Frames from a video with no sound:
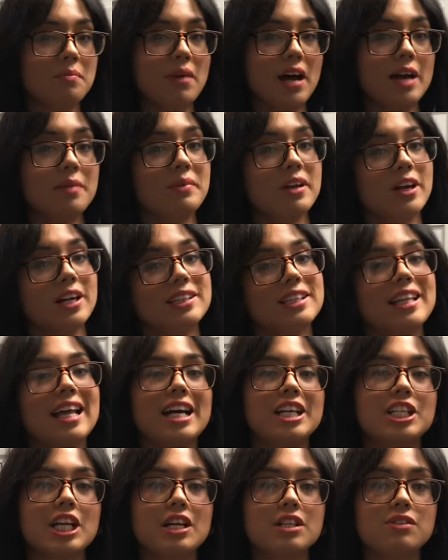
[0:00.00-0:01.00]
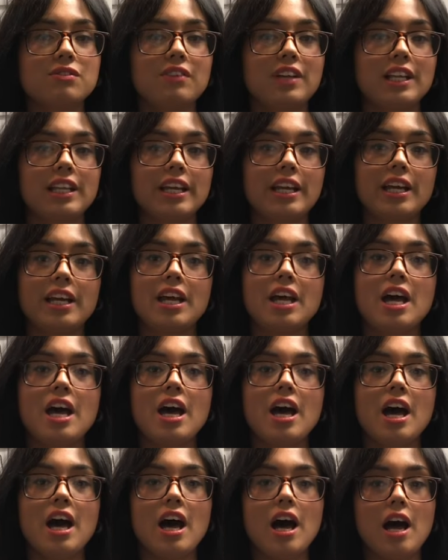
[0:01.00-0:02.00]
Emma. I'm here at the Lash House Philly.
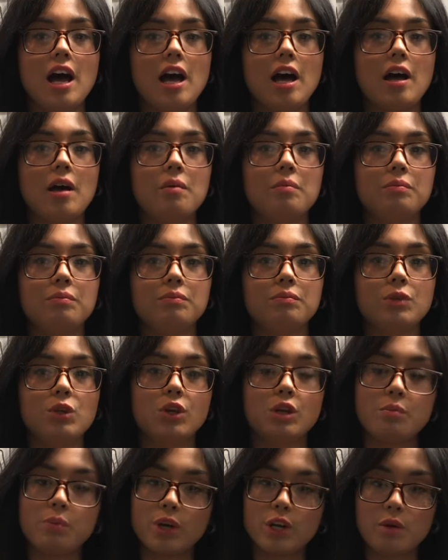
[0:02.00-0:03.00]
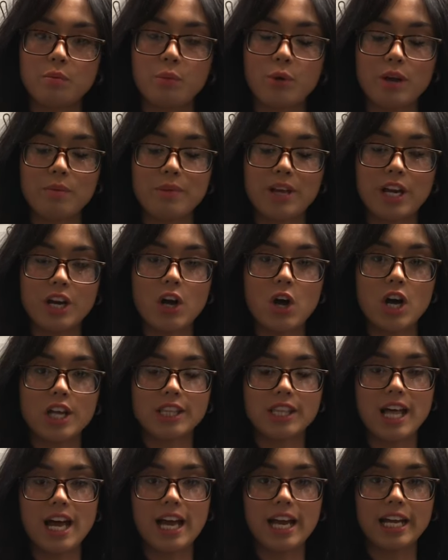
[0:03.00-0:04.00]
Um, you can book an appointment
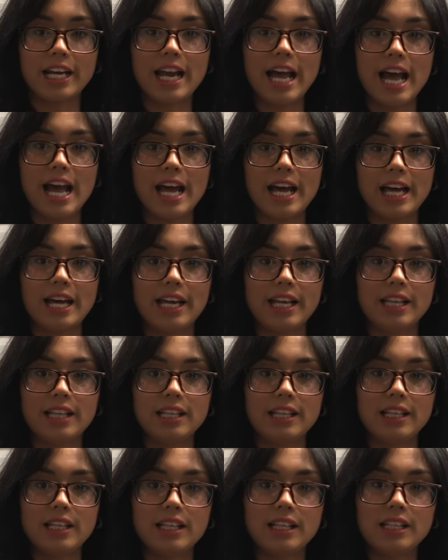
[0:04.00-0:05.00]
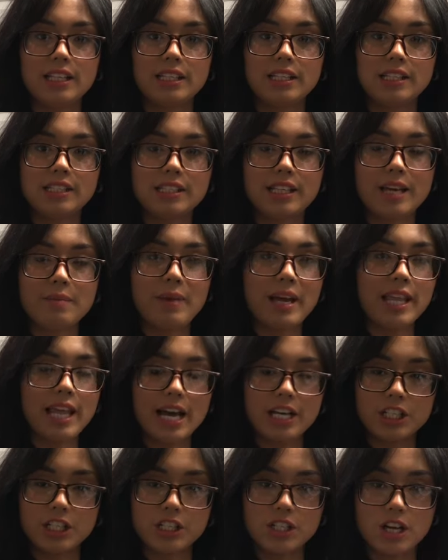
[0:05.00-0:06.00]
online at
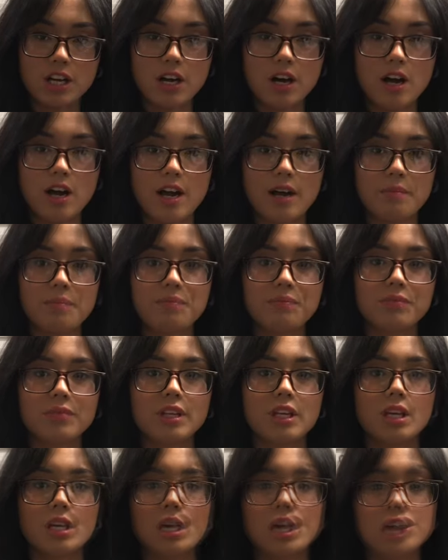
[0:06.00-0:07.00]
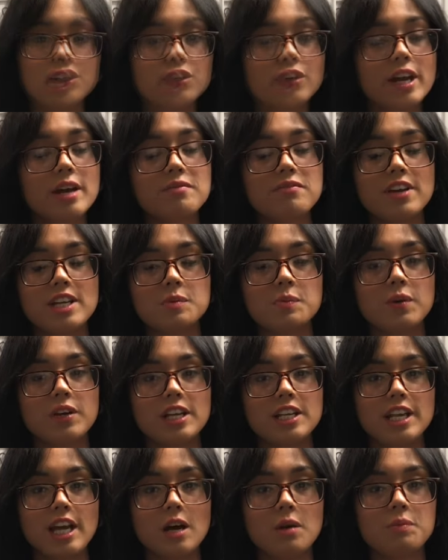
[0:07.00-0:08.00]
slaymylashes.com. Instagram, Facebook,
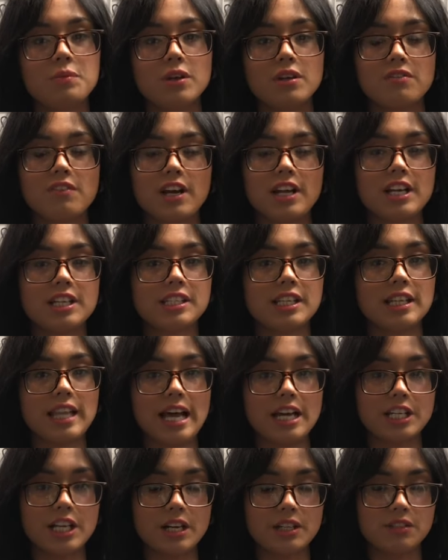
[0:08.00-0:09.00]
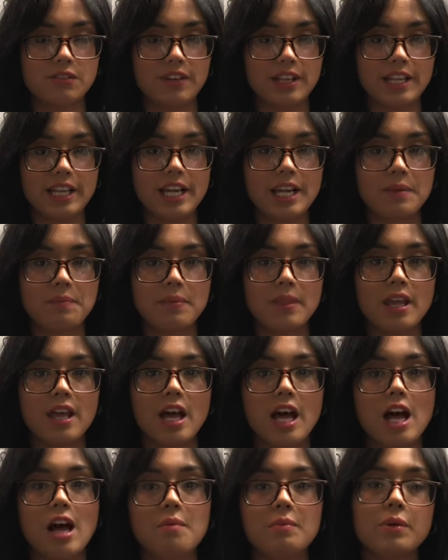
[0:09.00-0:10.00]
and Yelp. You can find us at Lash House Philly.
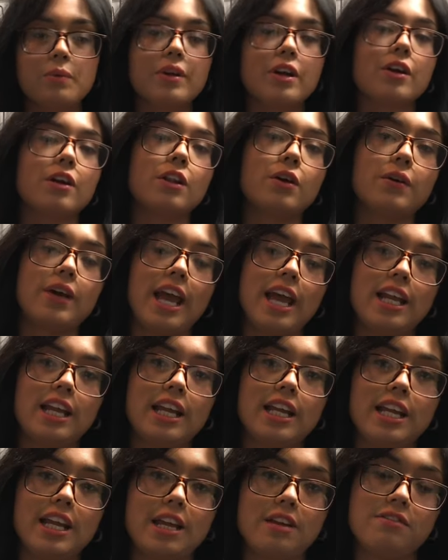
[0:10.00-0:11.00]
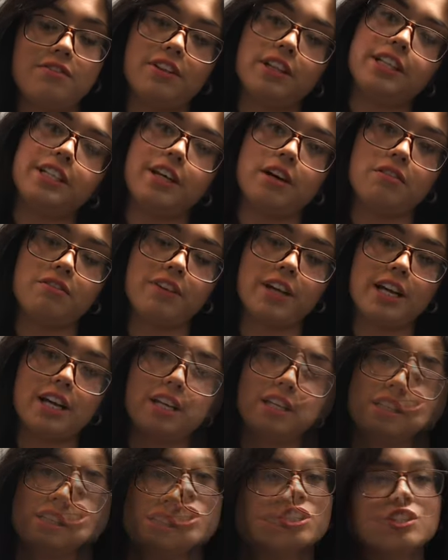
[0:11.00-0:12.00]
Um, and we are located in Philadelphia.
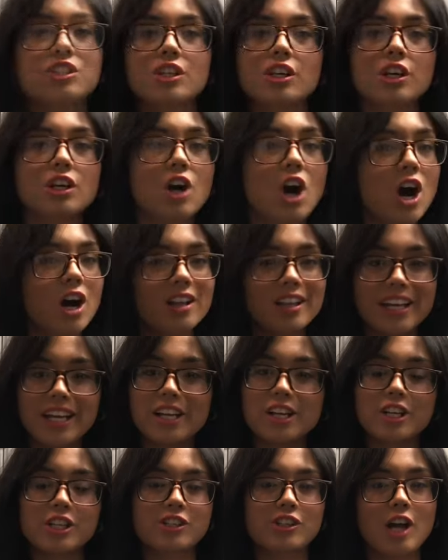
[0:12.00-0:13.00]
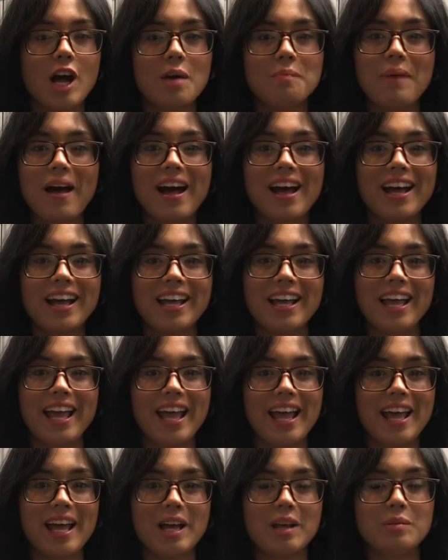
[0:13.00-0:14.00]
Just call in or stop by
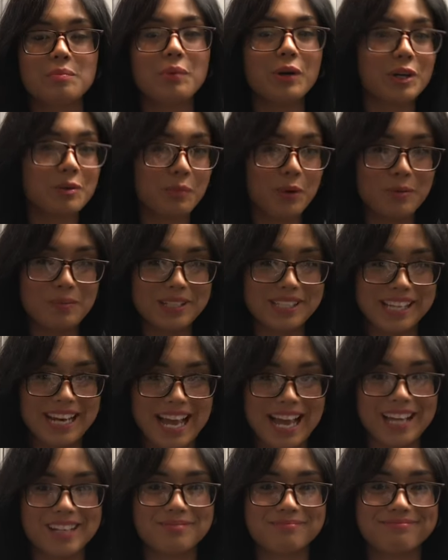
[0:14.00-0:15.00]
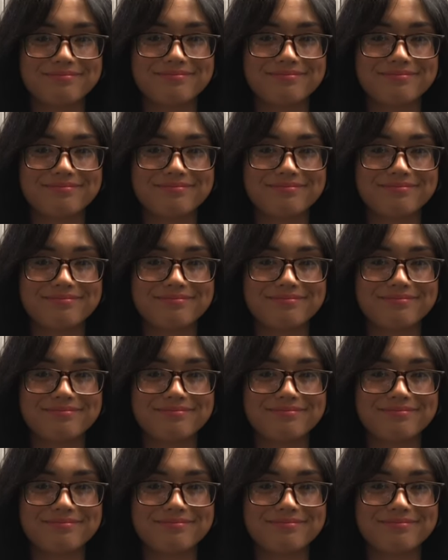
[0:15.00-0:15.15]
and book an appointment today.